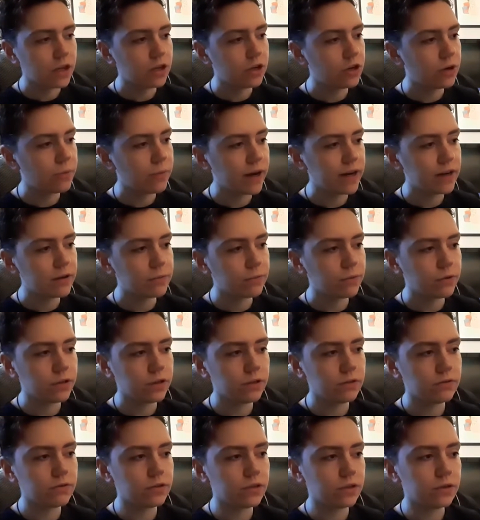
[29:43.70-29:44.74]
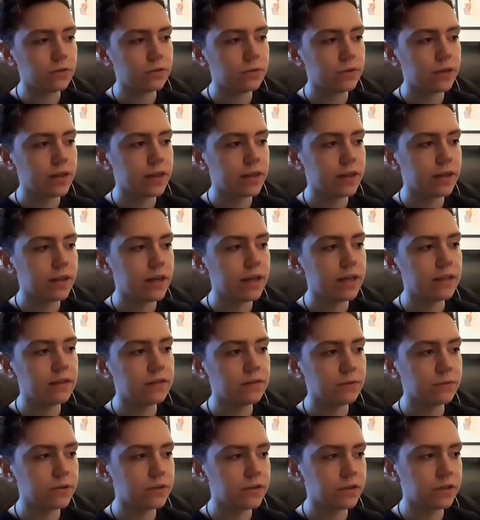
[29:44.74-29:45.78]
no matter what you do, it's
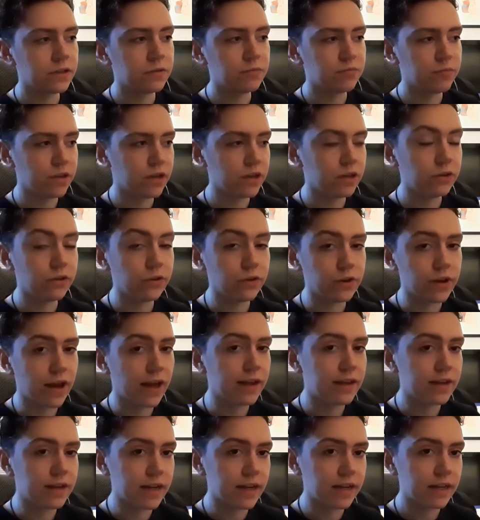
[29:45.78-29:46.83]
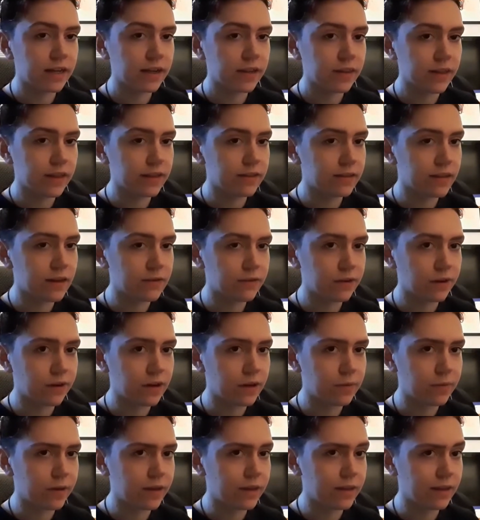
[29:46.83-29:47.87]
always going to be a good ending. There's never
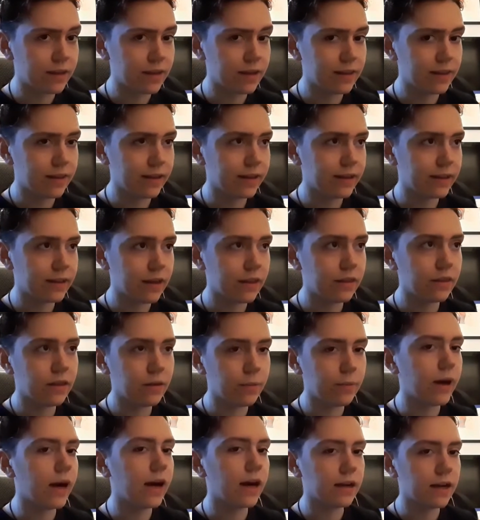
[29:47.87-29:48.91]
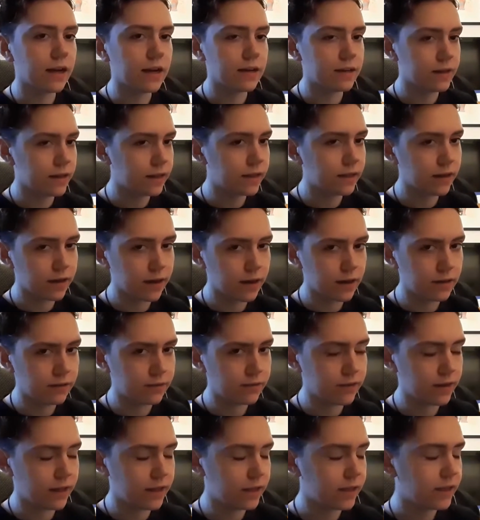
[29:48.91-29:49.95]
going to be, like, the bad ending, I
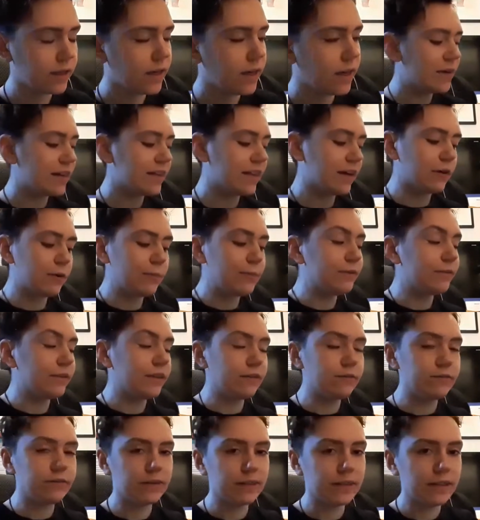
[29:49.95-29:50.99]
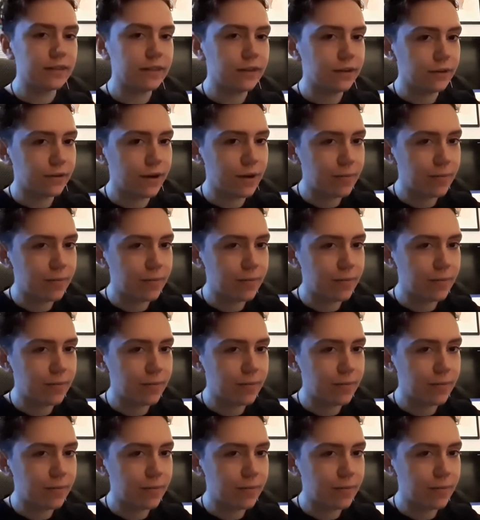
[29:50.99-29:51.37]
don't think. That would be really funny, though.